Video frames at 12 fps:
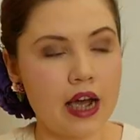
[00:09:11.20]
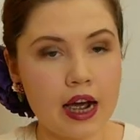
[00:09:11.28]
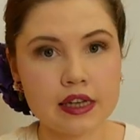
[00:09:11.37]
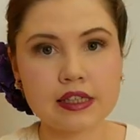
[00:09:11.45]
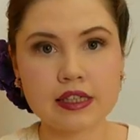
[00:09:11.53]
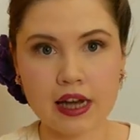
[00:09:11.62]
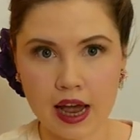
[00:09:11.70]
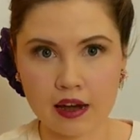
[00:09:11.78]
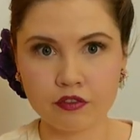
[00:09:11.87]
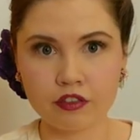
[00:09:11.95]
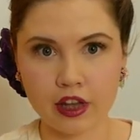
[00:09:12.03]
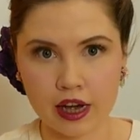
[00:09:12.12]
has to
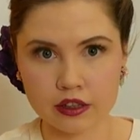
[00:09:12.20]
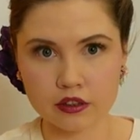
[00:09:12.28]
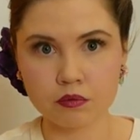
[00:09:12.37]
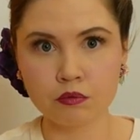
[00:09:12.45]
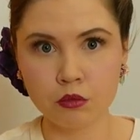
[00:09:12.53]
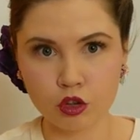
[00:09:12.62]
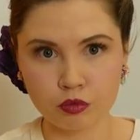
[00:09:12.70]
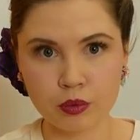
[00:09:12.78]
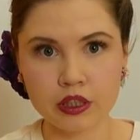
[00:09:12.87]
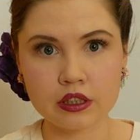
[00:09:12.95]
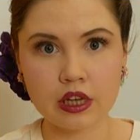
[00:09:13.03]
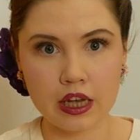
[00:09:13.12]
have that
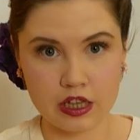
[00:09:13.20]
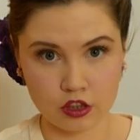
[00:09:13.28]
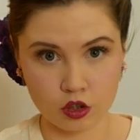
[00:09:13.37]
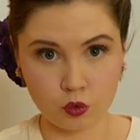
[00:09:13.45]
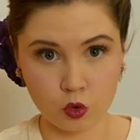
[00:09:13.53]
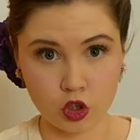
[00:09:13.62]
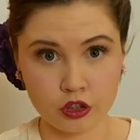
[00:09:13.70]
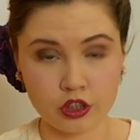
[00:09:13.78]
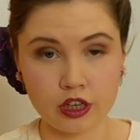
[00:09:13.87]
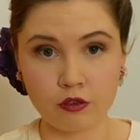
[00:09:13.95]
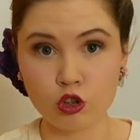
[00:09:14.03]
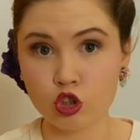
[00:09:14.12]
movement in the wood
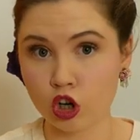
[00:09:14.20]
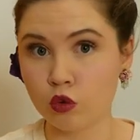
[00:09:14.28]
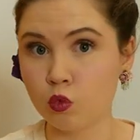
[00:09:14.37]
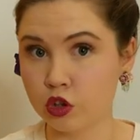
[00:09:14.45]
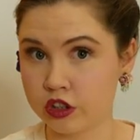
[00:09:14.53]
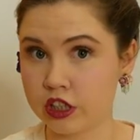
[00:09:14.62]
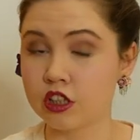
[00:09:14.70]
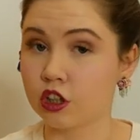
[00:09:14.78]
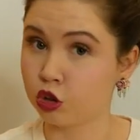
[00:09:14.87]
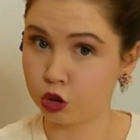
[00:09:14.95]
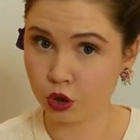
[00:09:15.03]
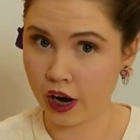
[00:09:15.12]
if you don't want it to
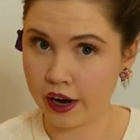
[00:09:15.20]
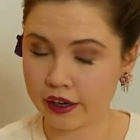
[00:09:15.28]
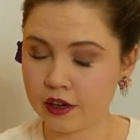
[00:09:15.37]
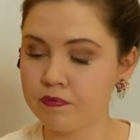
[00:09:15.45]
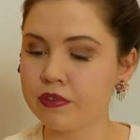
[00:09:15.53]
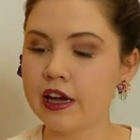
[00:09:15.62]
crack.